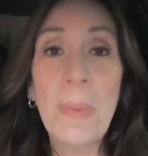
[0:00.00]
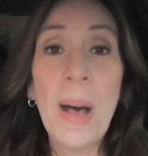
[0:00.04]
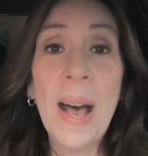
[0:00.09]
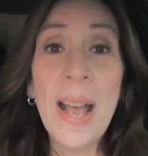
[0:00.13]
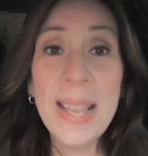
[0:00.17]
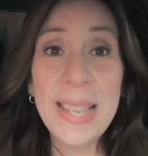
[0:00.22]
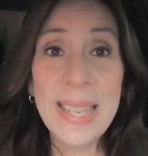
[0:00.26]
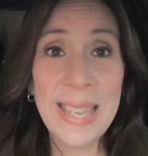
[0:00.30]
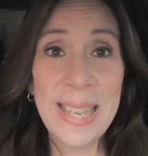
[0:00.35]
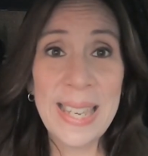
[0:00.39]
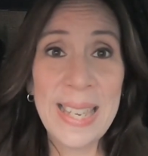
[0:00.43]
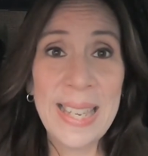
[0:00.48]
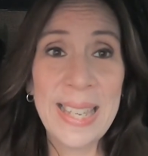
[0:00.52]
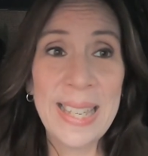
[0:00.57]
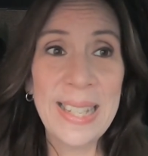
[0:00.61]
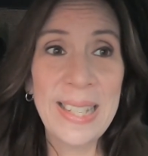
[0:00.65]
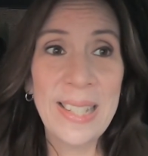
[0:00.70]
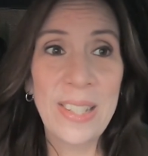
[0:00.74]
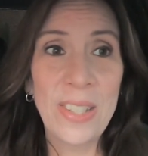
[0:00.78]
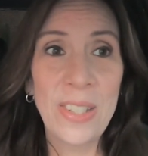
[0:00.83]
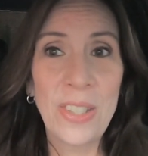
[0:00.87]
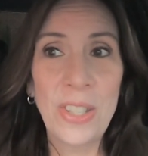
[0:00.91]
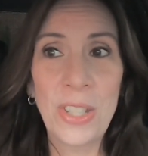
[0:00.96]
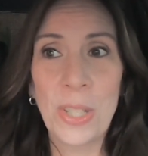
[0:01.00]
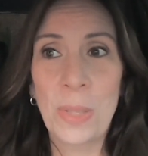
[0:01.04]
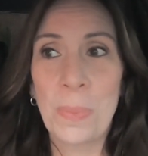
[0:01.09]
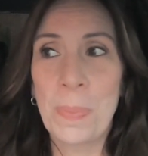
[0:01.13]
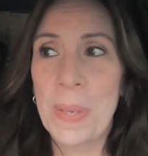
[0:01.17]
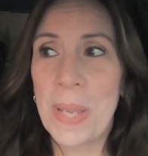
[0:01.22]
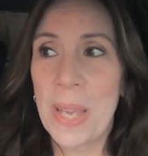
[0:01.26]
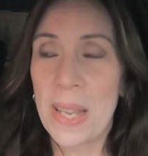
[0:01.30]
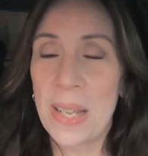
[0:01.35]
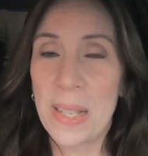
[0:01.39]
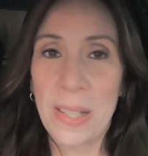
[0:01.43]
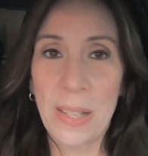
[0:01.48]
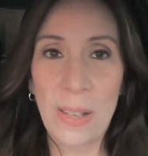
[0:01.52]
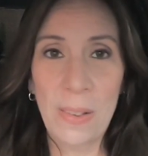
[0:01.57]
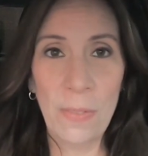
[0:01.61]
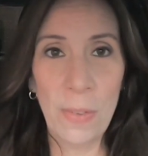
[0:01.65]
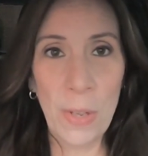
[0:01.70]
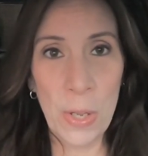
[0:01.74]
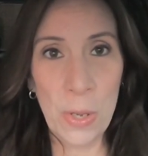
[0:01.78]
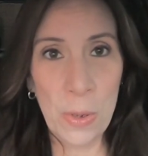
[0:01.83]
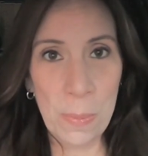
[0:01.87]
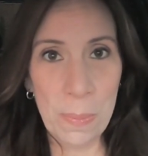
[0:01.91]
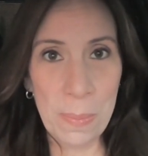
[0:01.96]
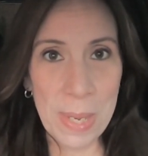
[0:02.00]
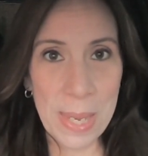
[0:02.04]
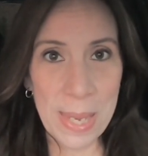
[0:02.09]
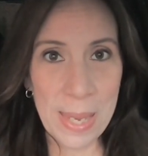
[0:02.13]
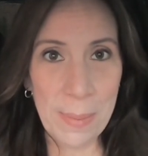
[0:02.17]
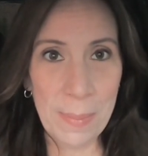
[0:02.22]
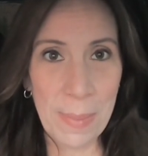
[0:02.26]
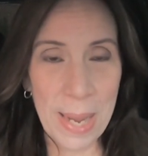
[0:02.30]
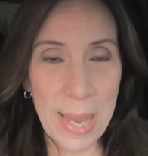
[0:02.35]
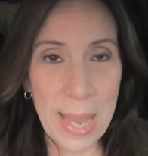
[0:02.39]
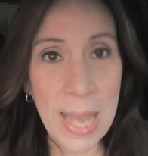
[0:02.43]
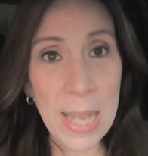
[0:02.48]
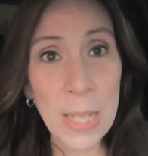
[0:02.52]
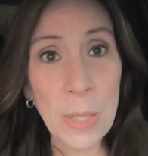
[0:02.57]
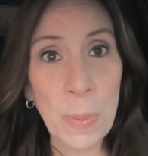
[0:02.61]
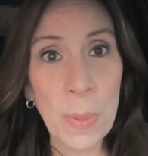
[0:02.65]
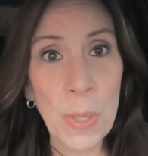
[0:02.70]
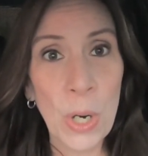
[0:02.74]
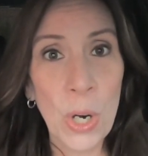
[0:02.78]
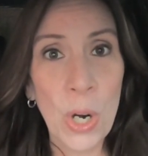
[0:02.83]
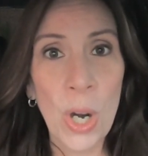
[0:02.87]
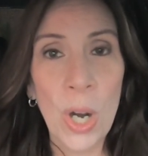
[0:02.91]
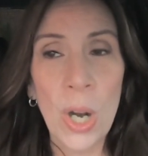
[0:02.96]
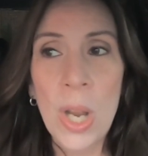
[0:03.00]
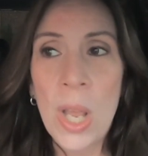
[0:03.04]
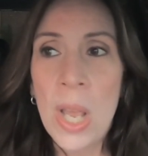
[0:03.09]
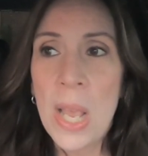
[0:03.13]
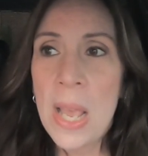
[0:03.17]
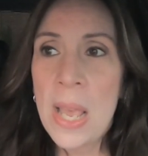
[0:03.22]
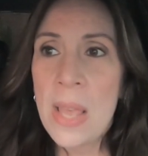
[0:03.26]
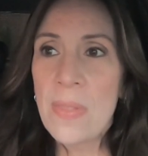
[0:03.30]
My kids, just because of who me and my husband are,